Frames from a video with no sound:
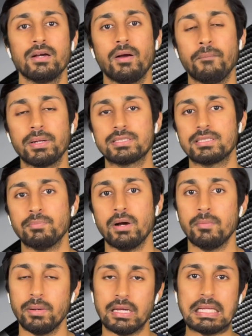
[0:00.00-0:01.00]
mix them
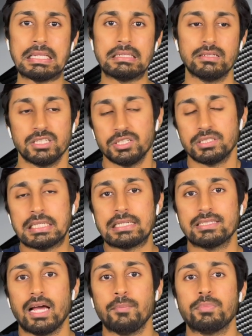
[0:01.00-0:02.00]
up, and here's an
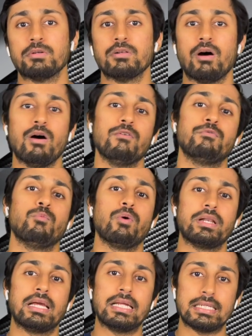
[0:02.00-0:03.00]
example of
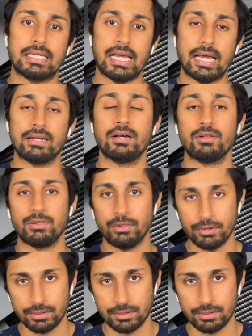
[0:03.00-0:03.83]
what it can look